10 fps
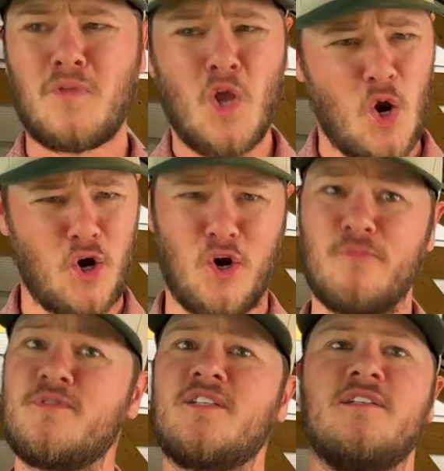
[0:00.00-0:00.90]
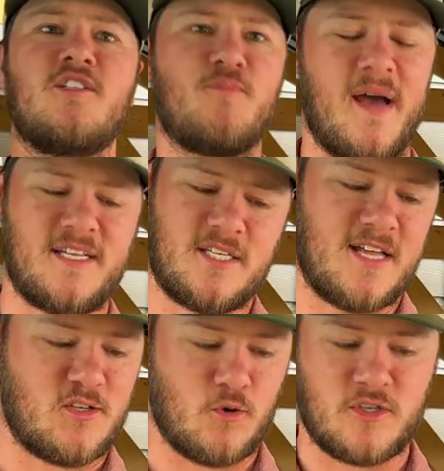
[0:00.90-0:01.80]
herbs, spices,
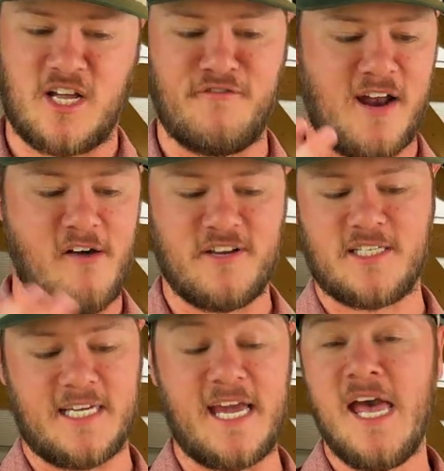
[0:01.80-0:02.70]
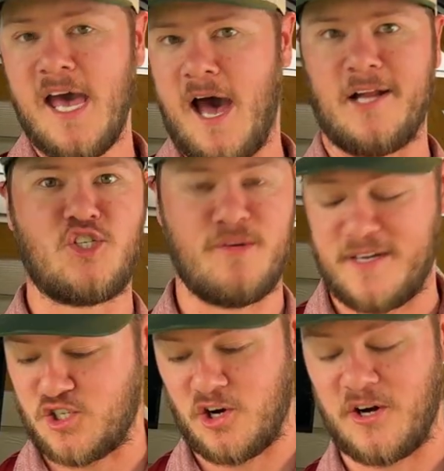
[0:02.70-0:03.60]
that sort of stuff, and obviously
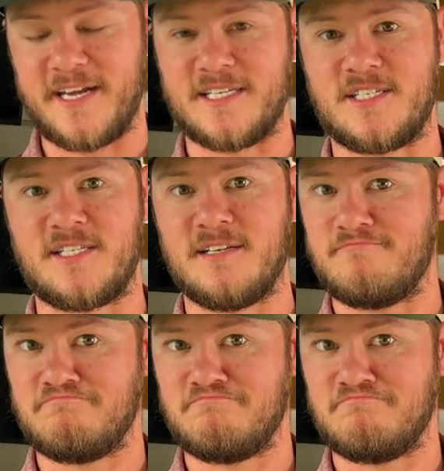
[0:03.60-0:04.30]
chimichurri is,